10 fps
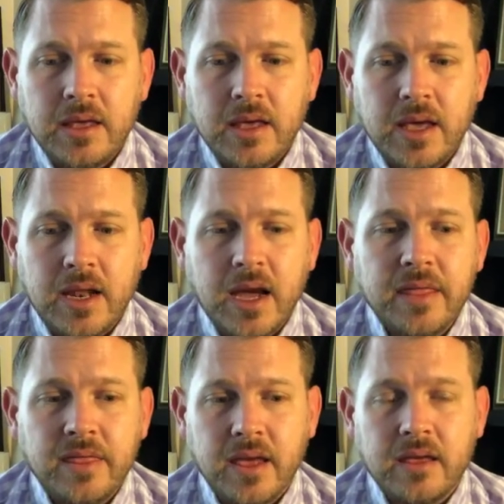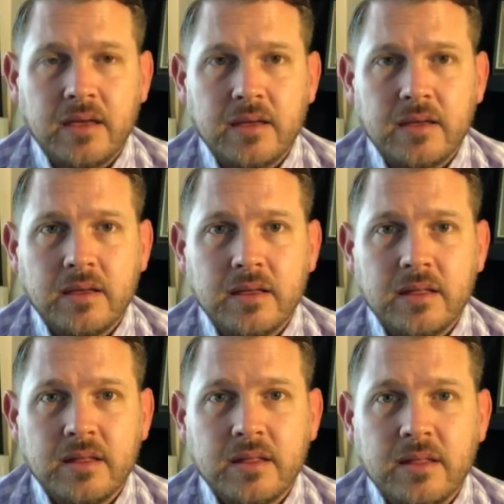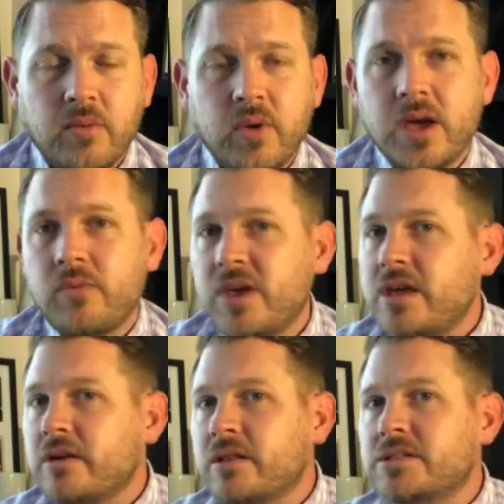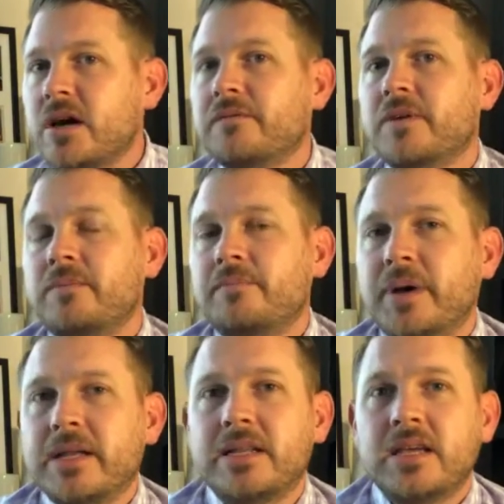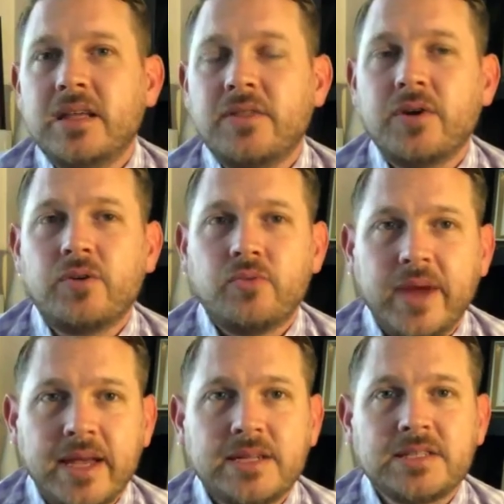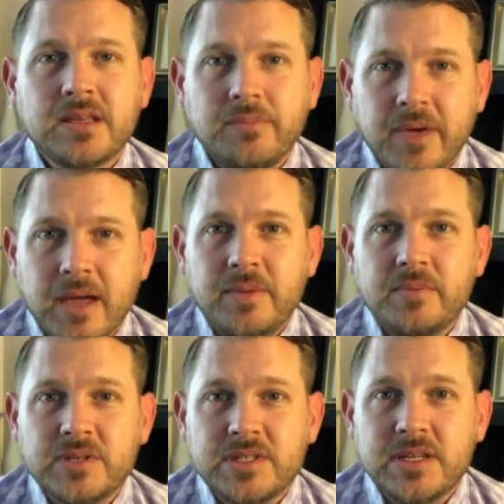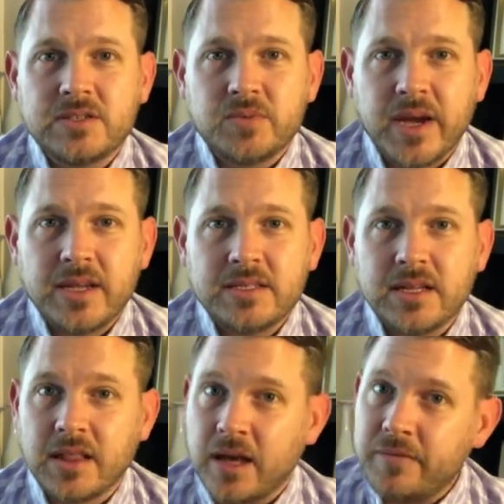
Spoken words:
And I think that we hear this often, but the greatest commandment was this, right? To love